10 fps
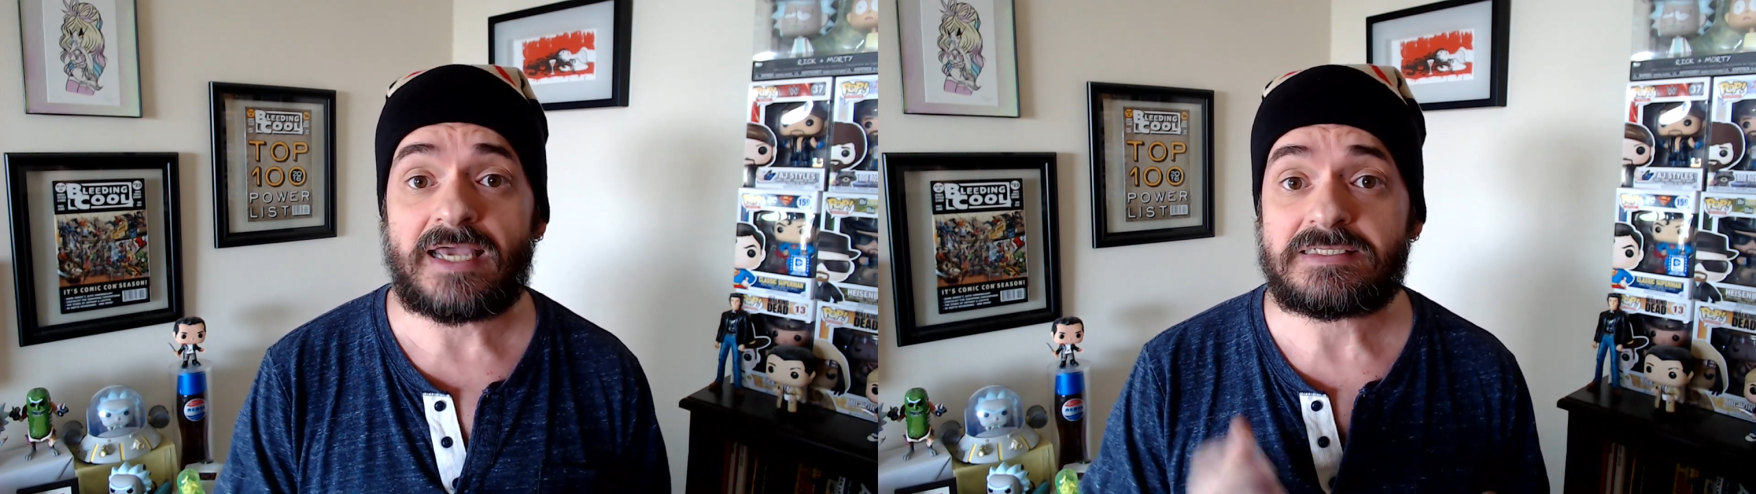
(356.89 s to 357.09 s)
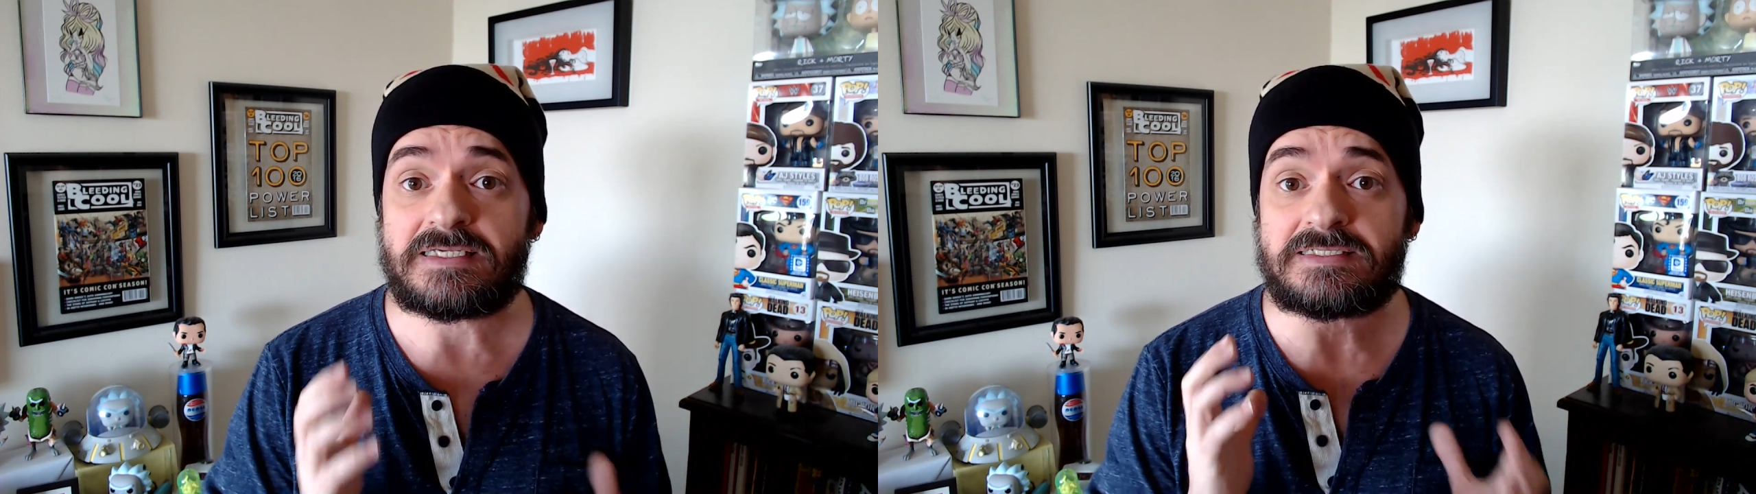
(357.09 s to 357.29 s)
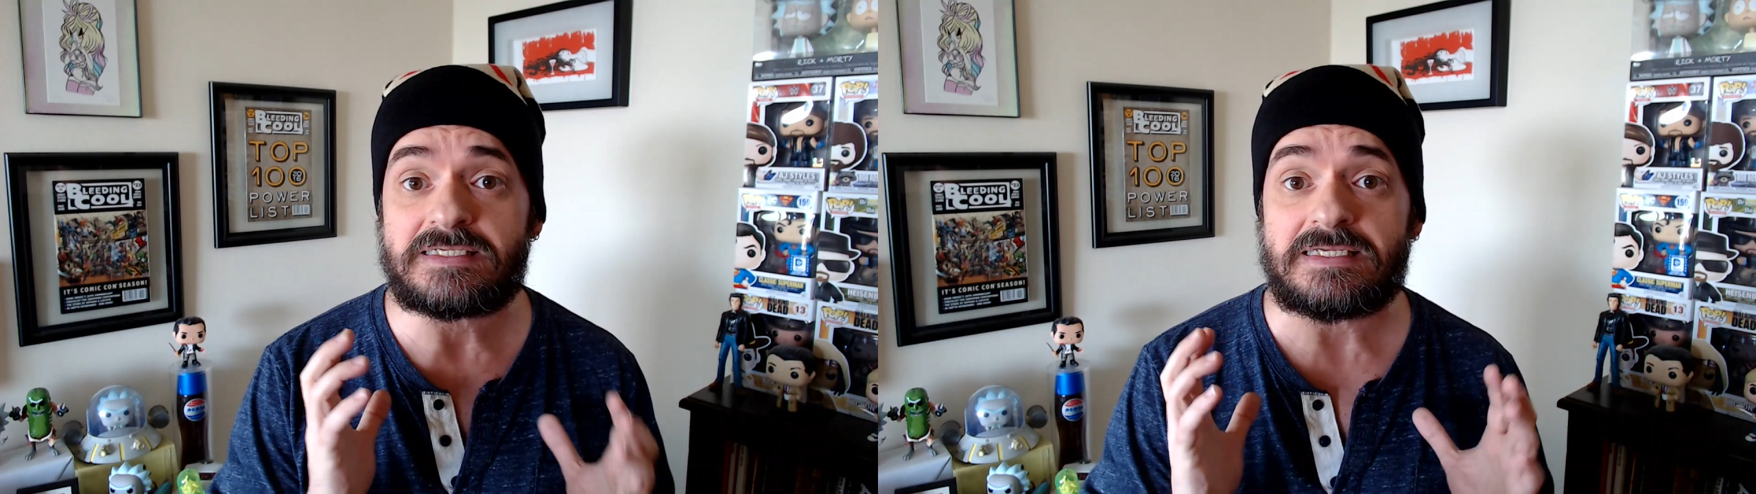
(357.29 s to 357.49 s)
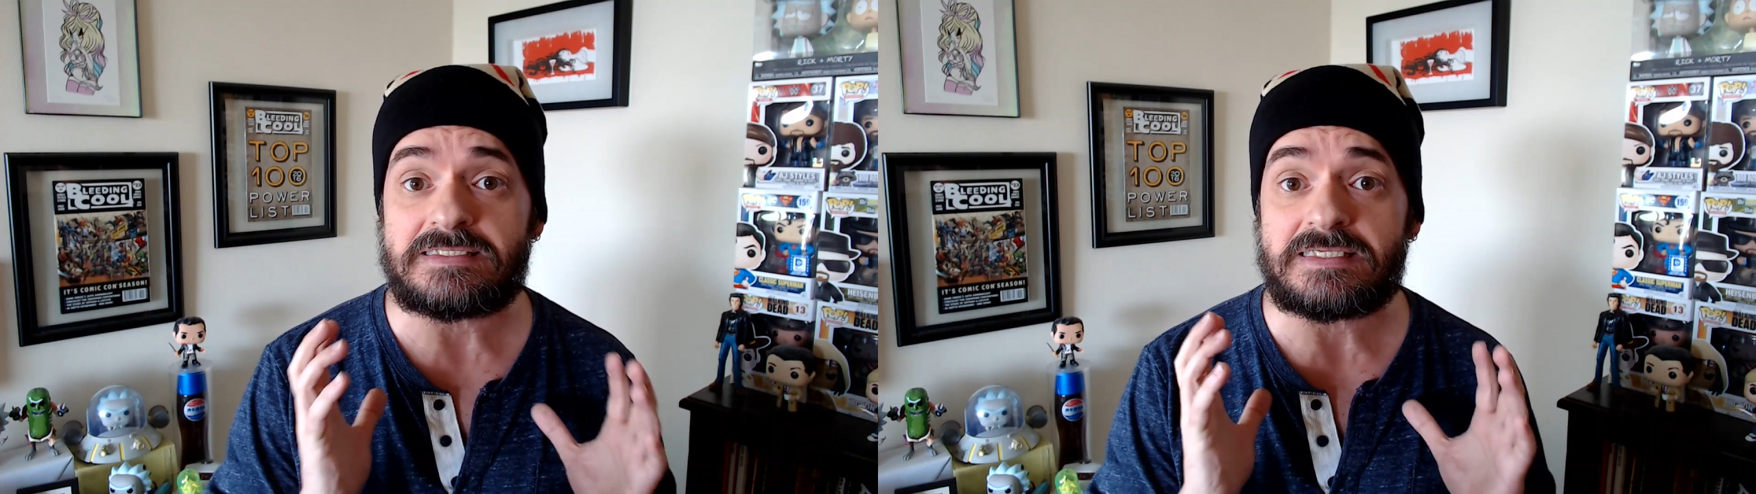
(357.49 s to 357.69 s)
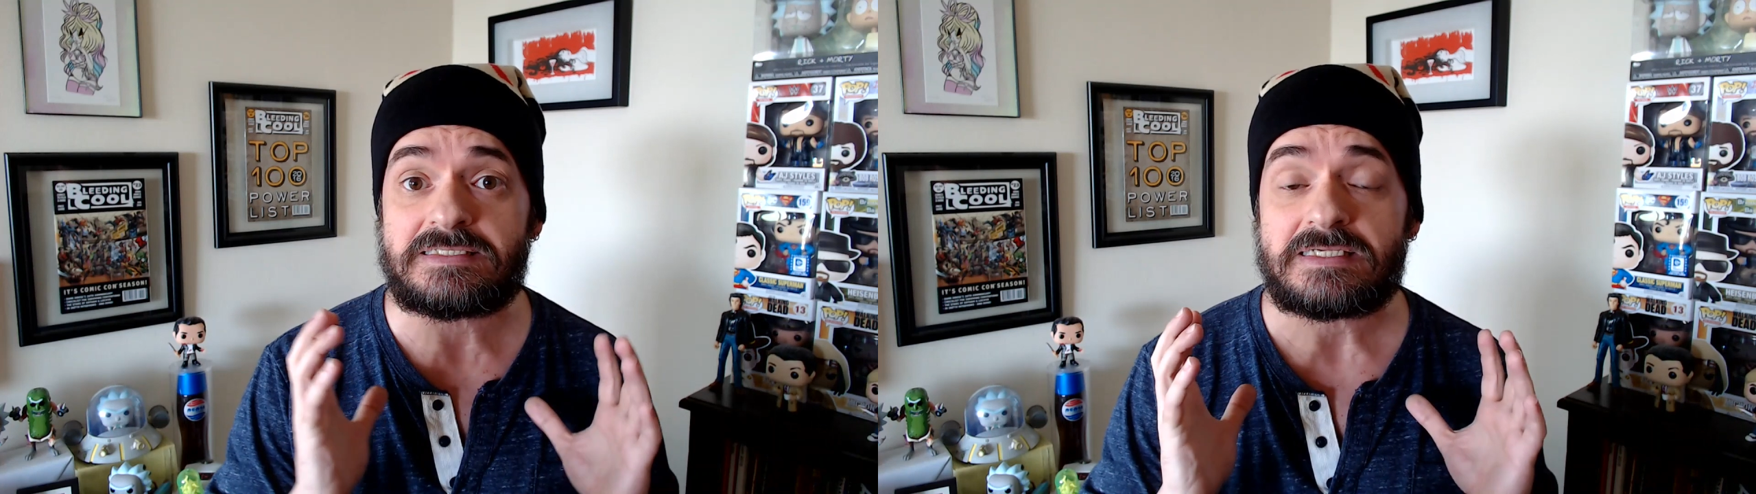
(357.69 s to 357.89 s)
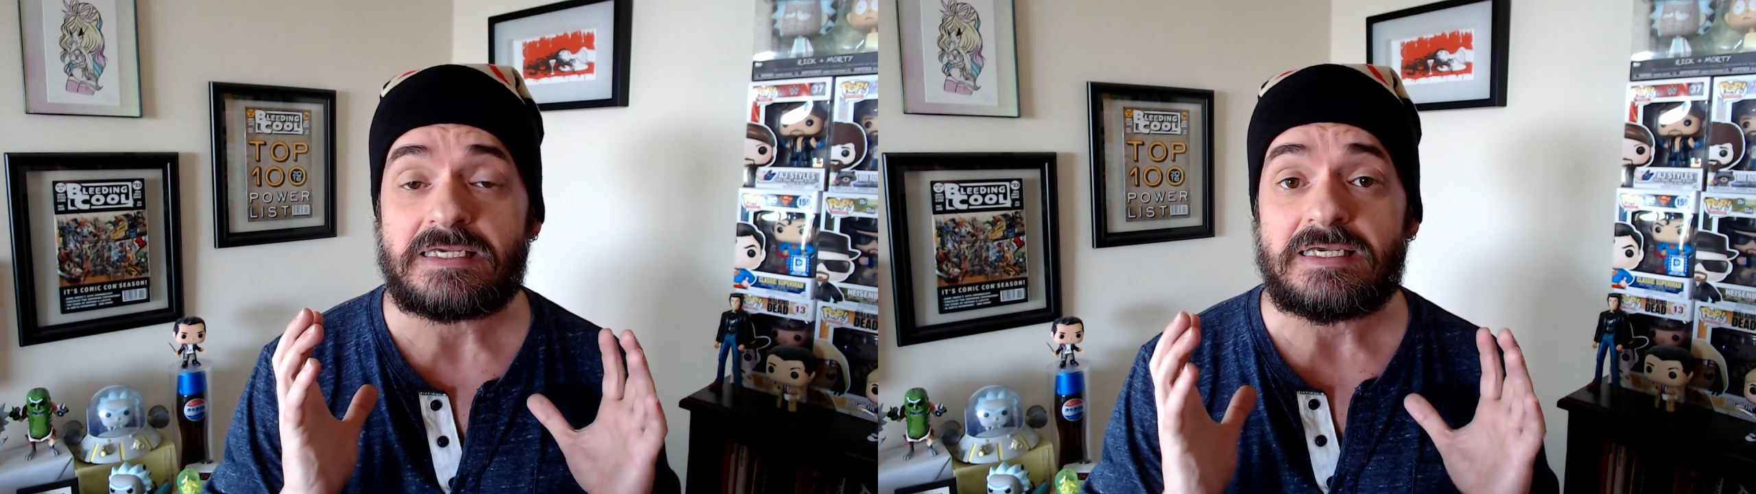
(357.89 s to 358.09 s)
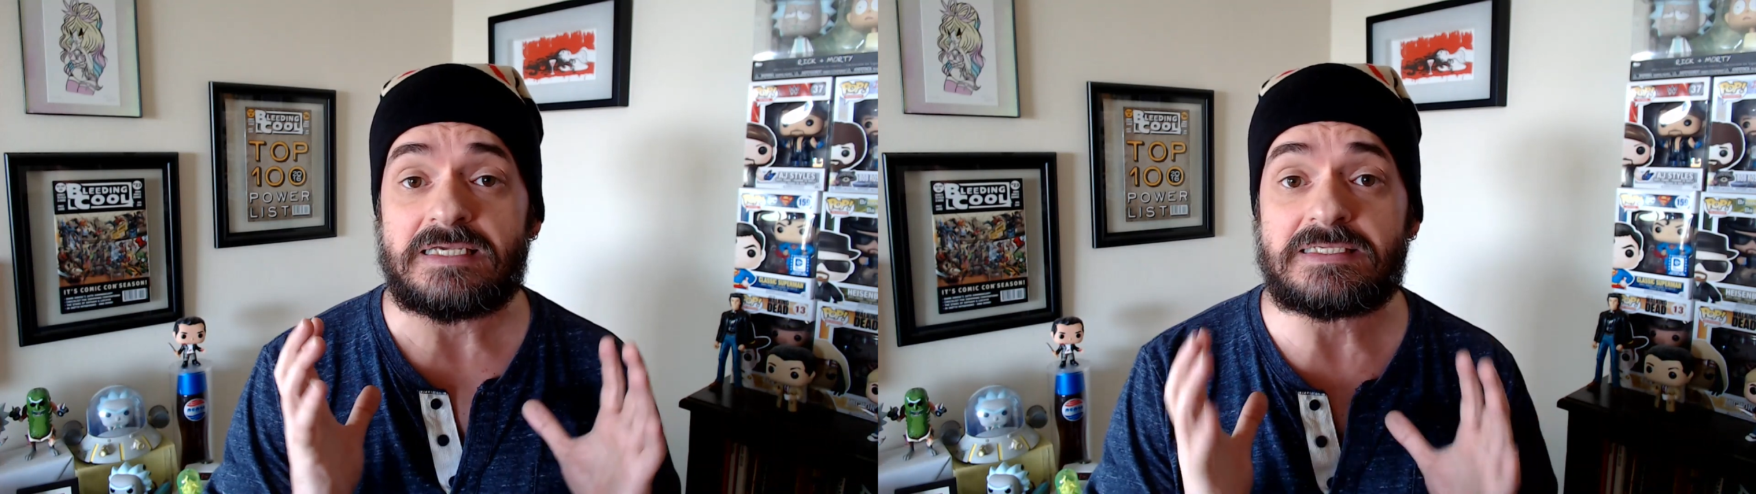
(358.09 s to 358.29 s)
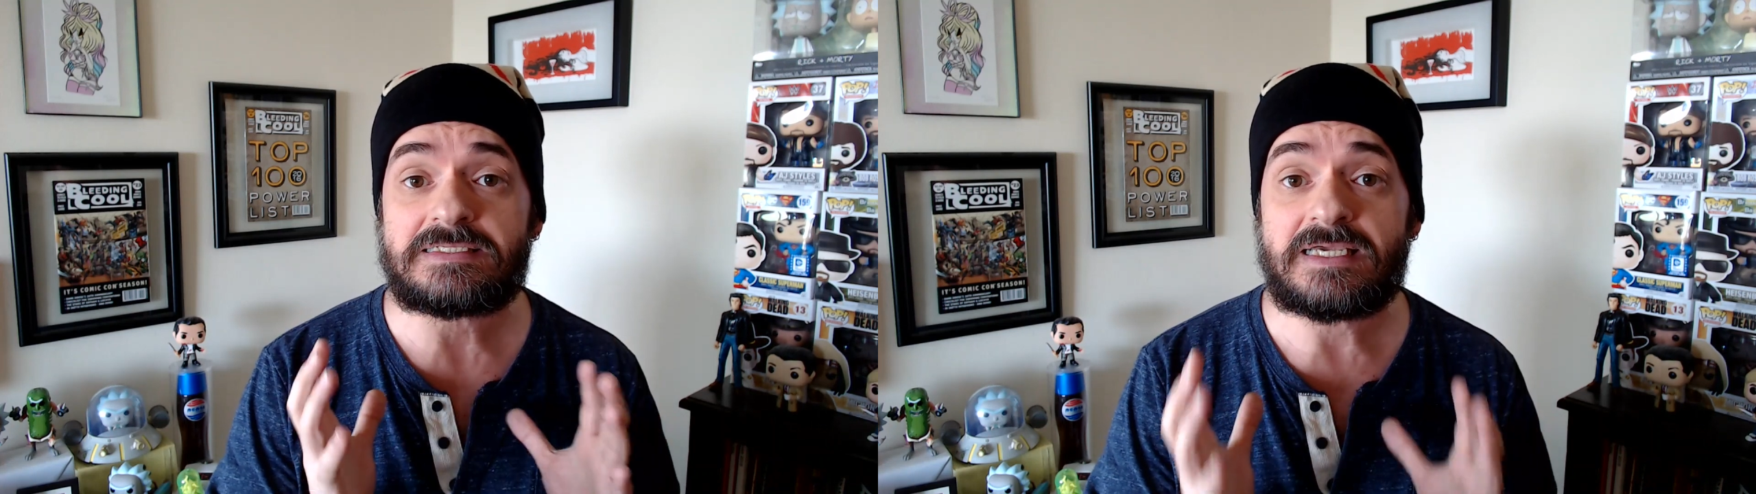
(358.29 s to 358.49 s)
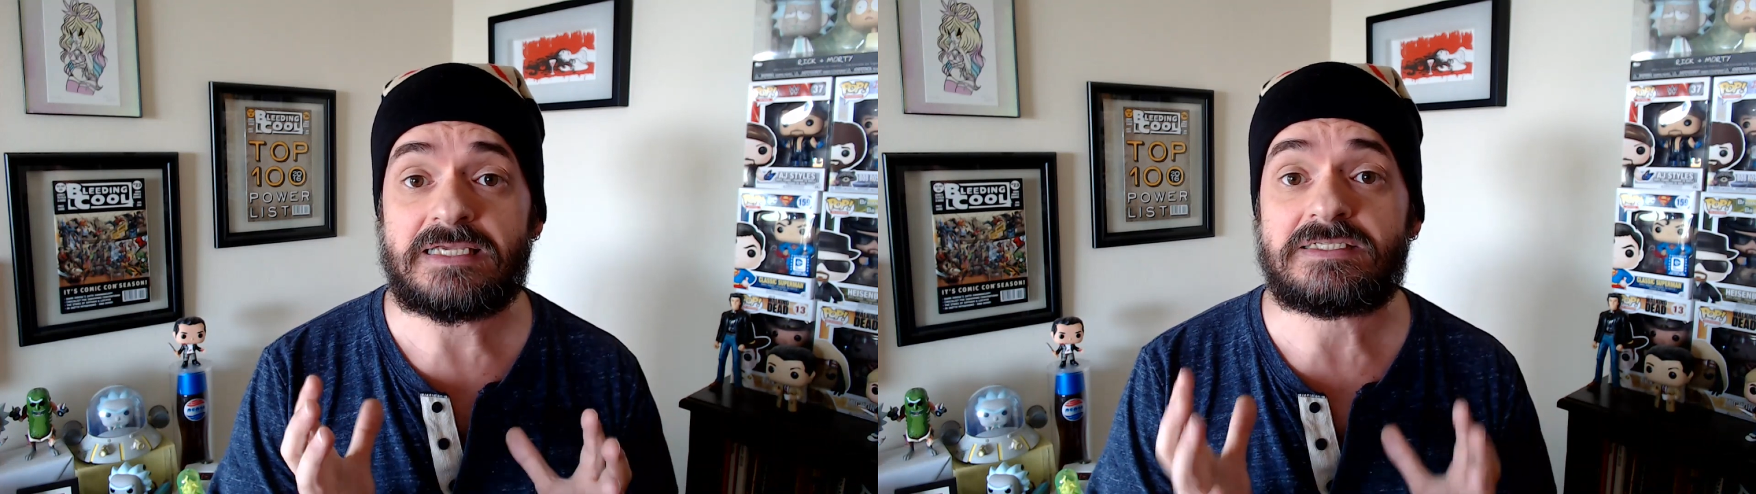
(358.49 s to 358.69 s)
Is this kid